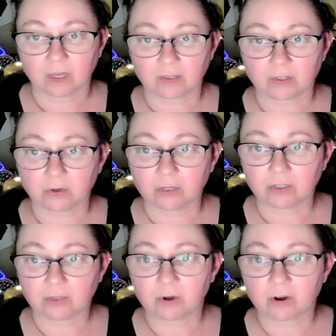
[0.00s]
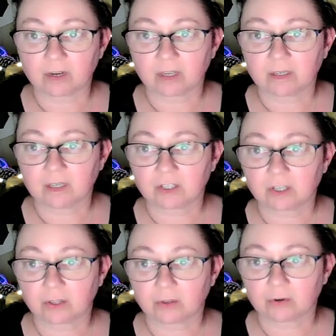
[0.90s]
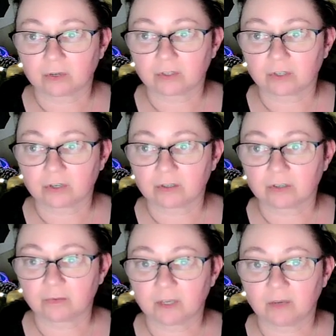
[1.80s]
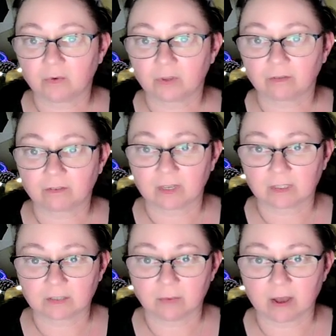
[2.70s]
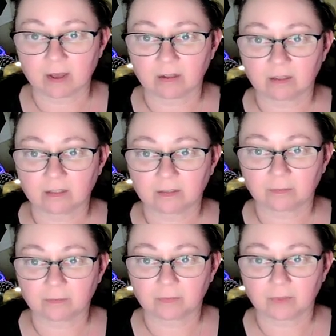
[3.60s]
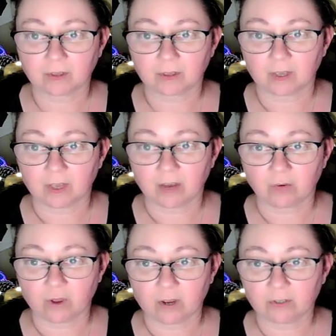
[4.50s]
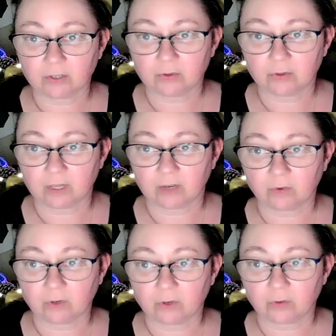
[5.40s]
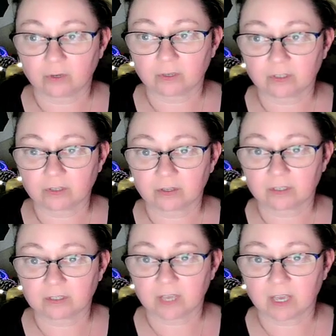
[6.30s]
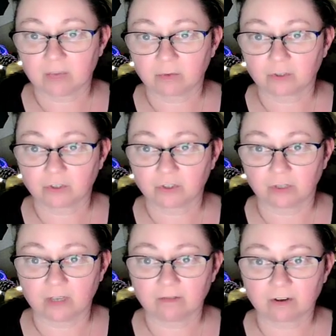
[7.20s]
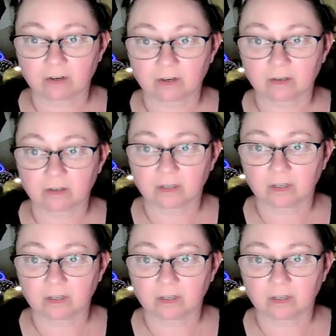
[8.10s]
As Sola departed, Deja Thoris turned to me with a faint smile. "And where to then would your prisoner escape should you leave her,